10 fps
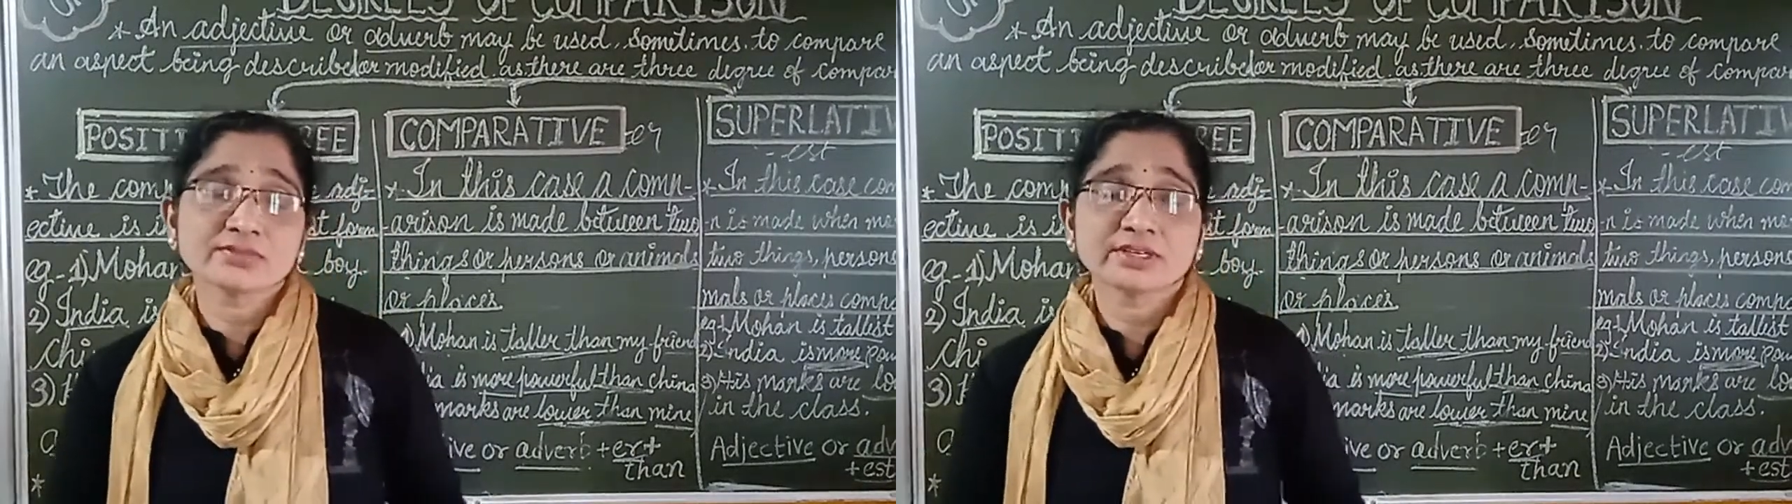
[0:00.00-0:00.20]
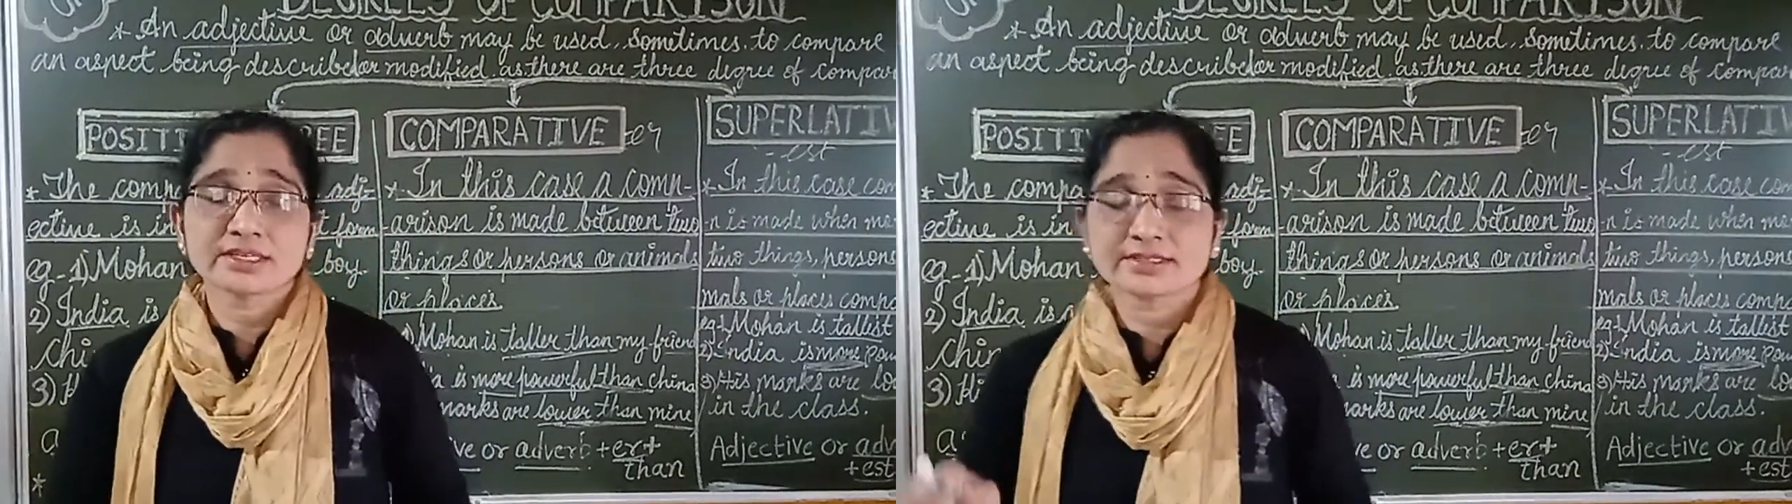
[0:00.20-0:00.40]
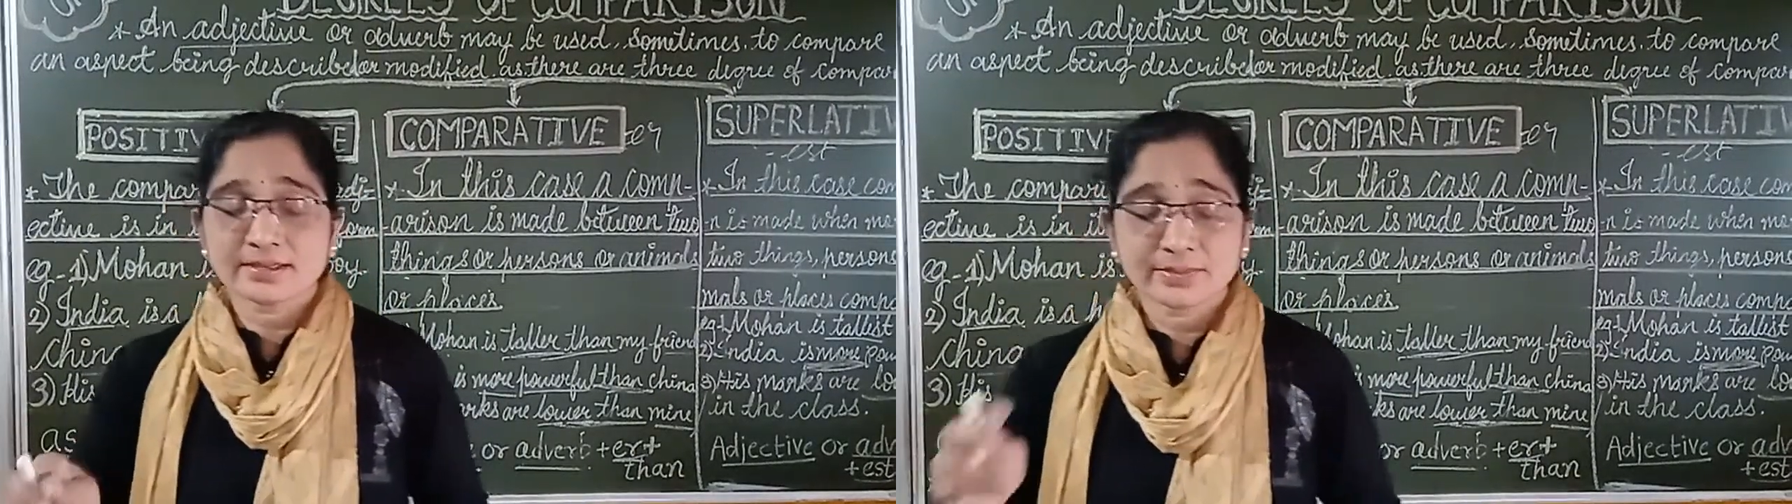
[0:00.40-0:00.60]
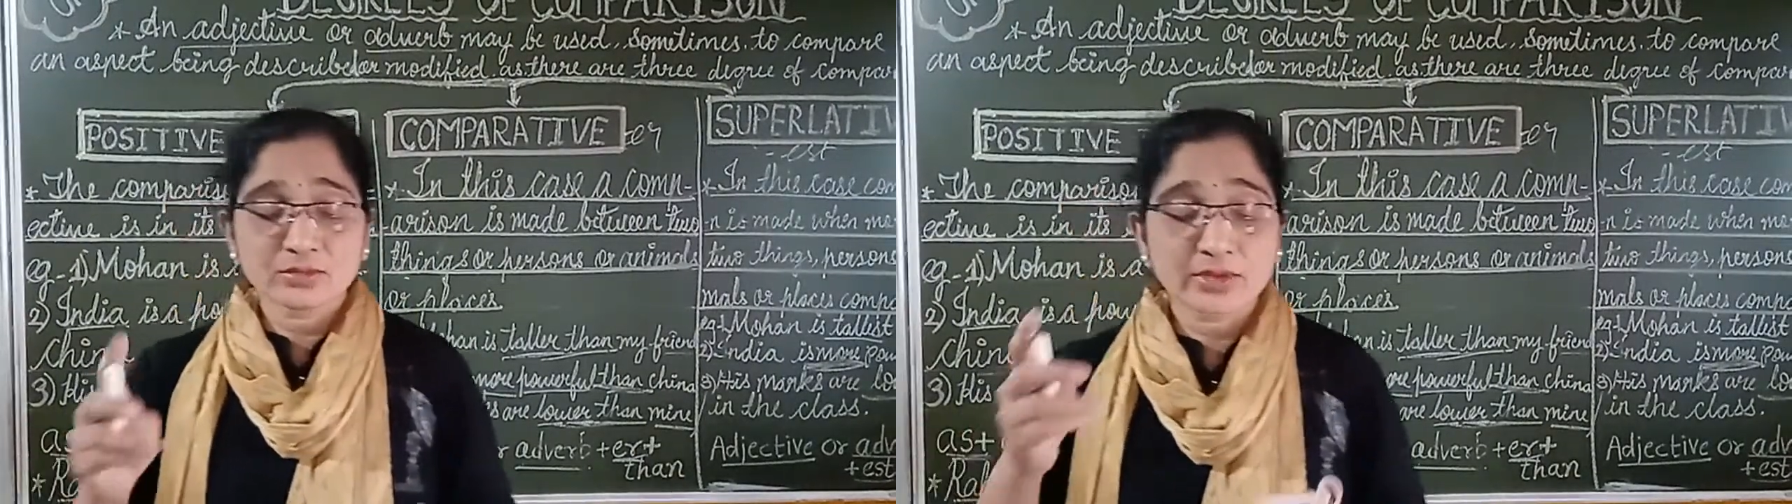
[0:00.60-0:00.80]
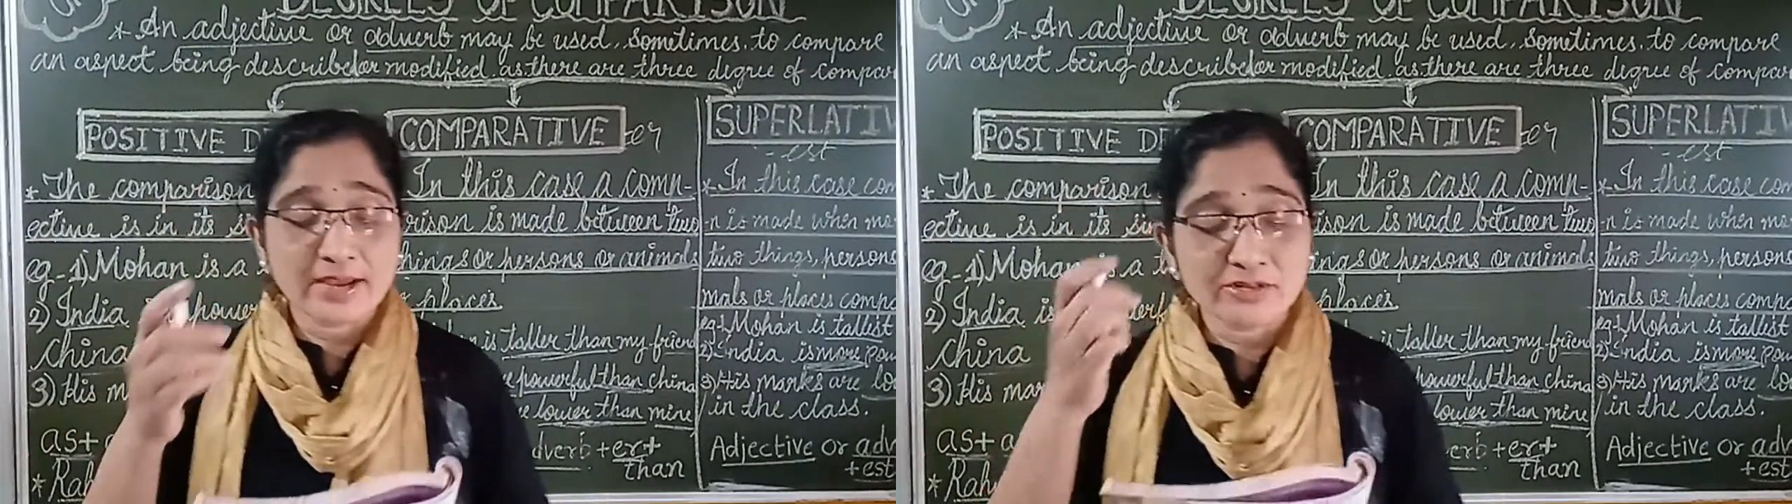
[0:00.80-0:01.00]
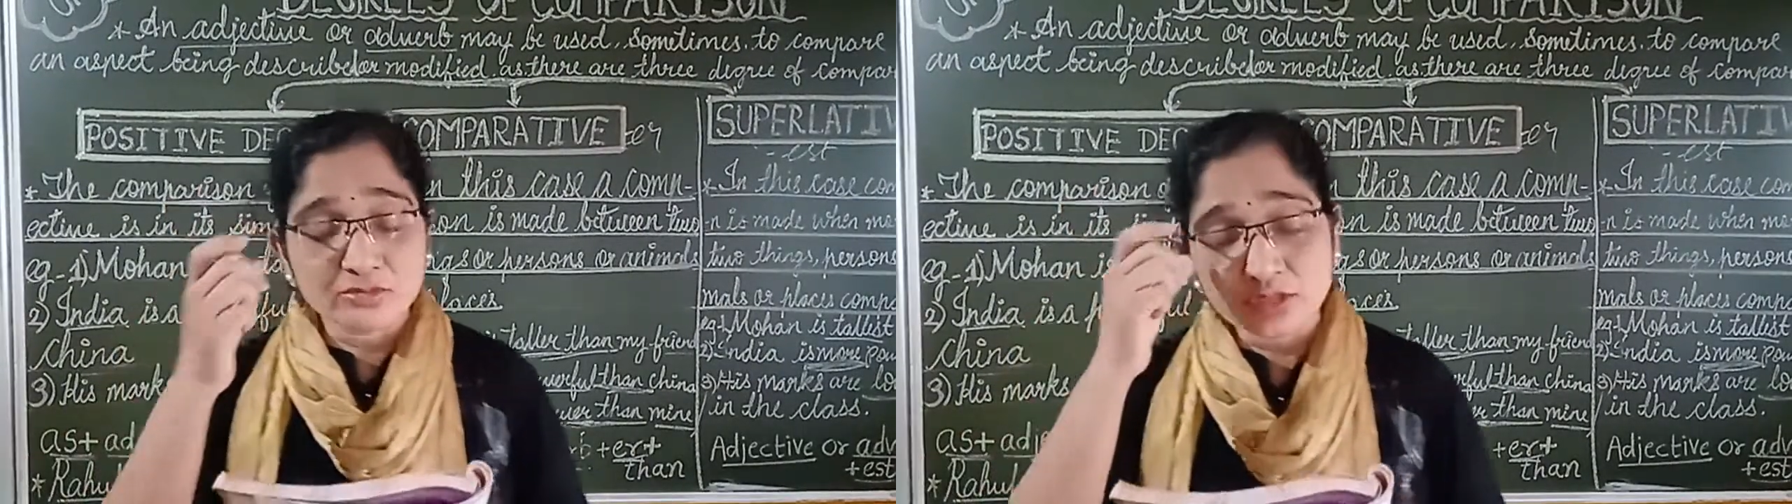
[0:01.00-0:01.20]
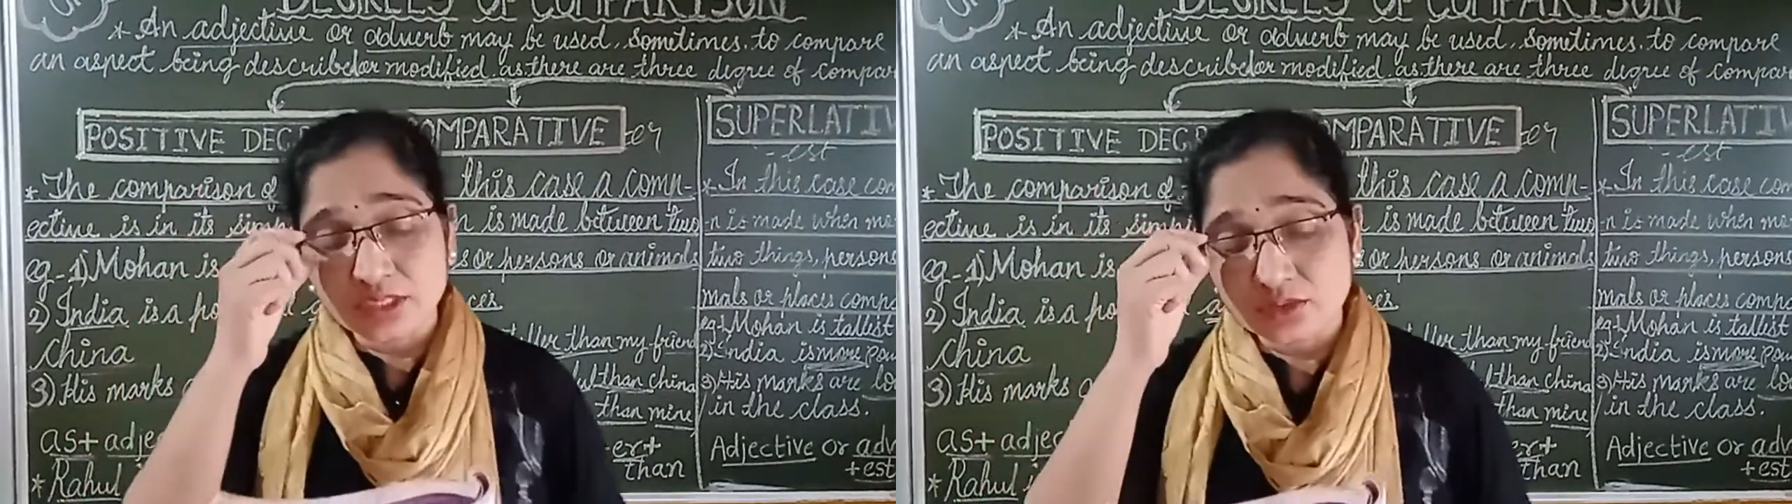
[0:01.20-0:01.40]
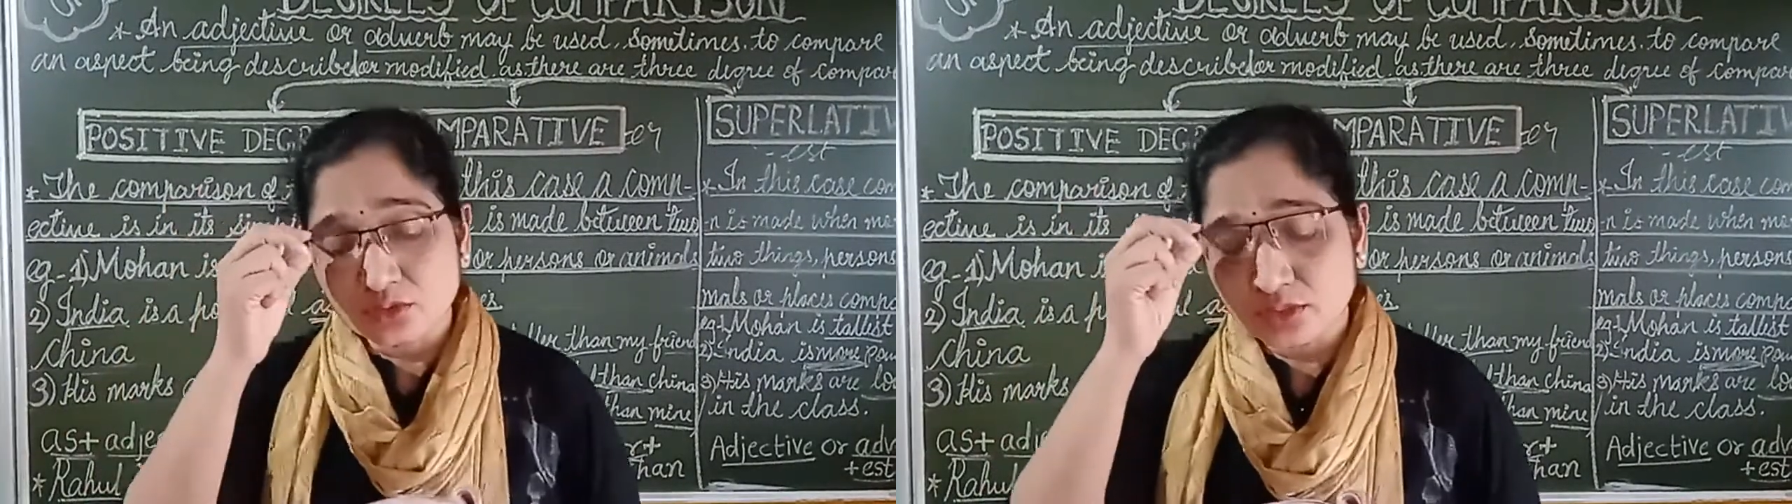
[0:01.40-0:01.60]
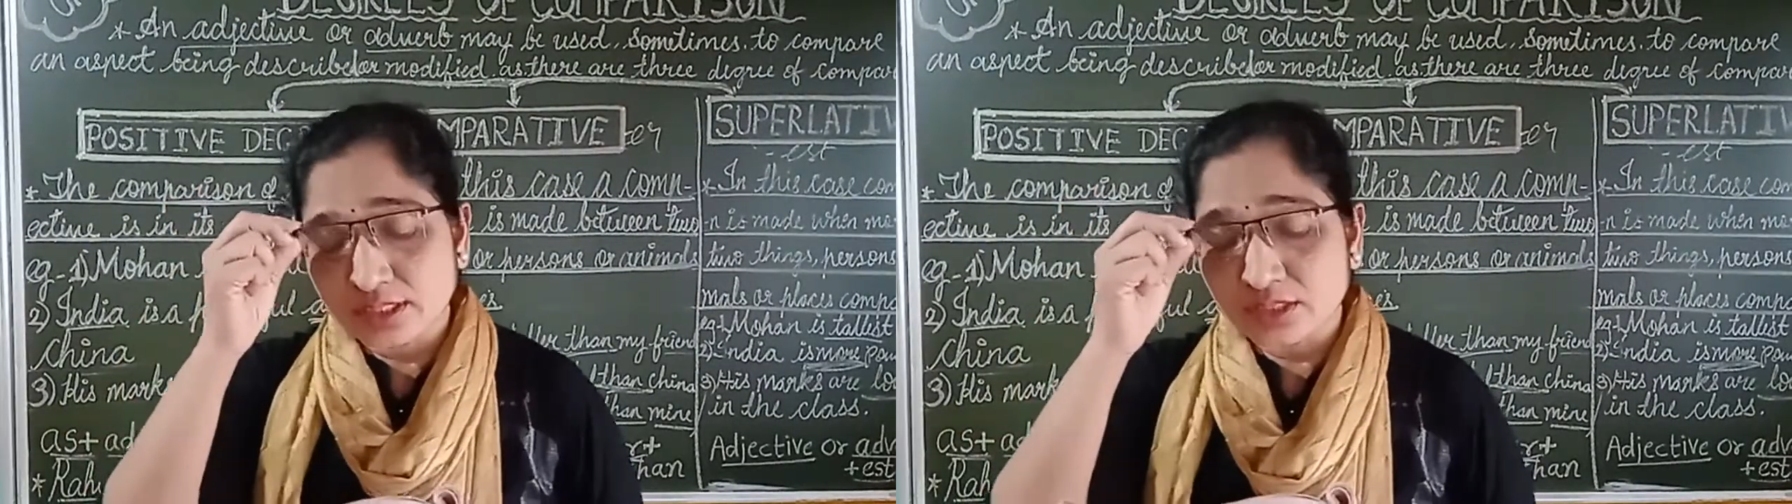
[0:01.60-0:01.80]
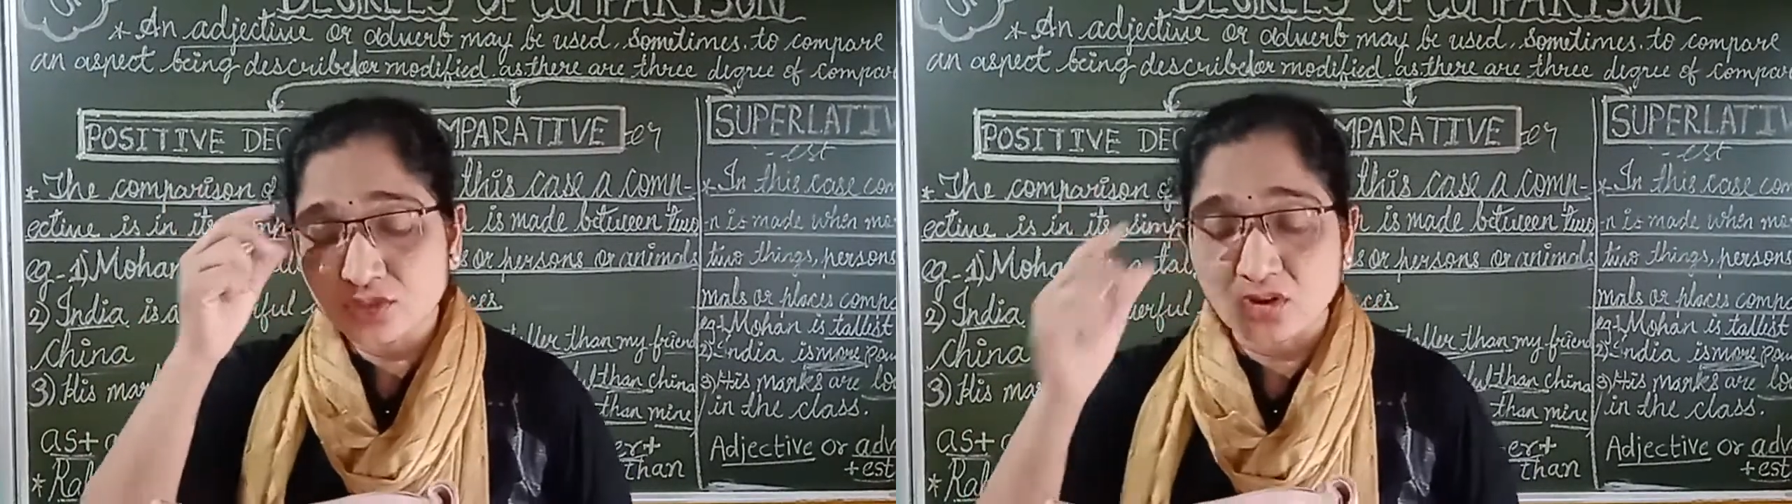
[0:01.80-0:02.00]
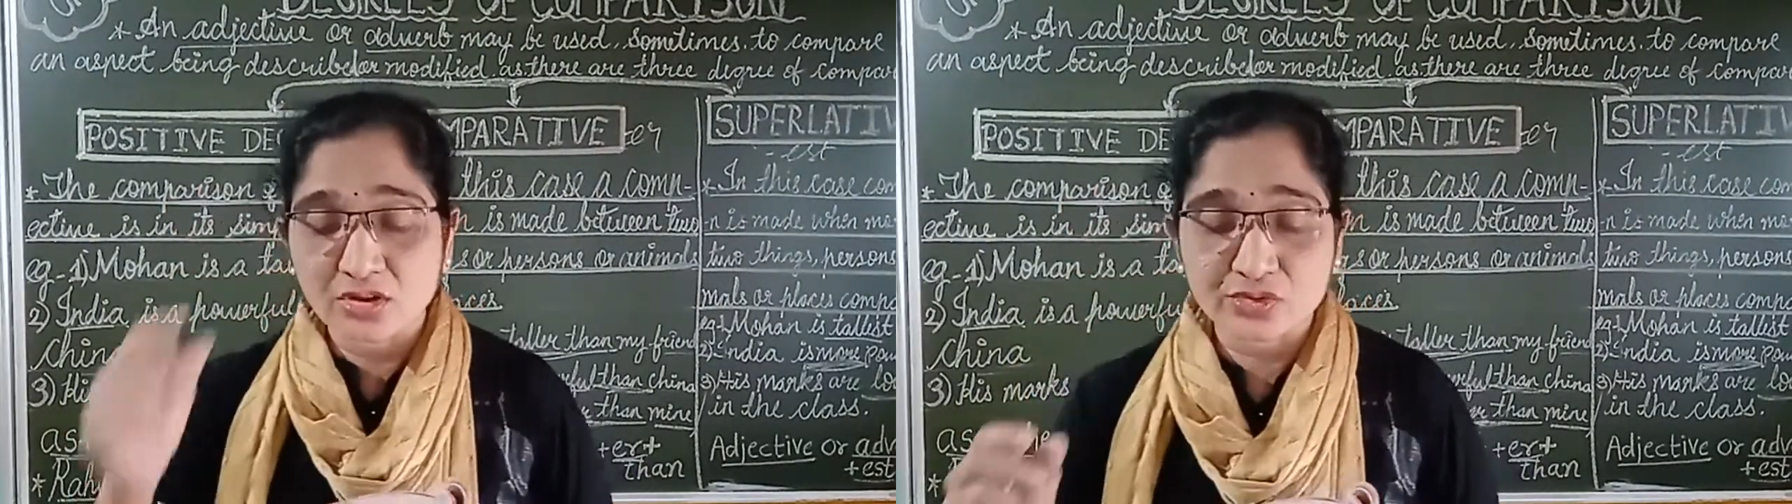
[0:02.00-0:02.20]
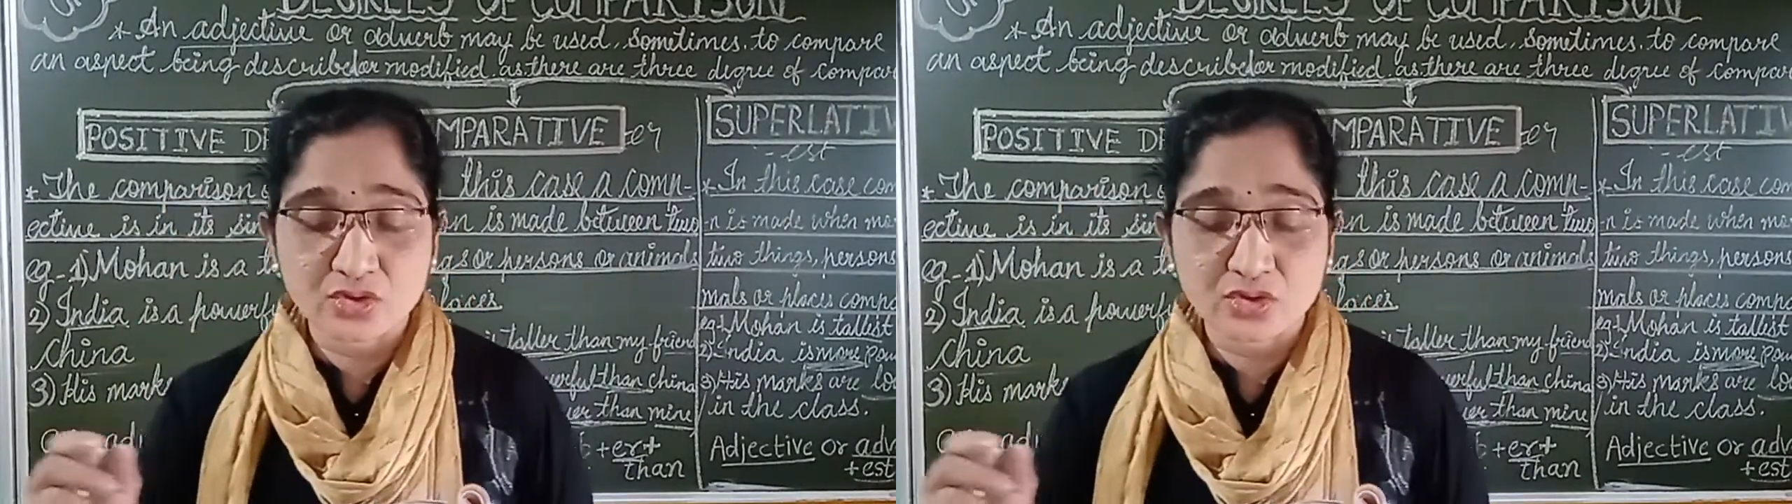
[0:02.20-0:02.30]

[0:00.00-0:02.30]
For example, we can use that strong,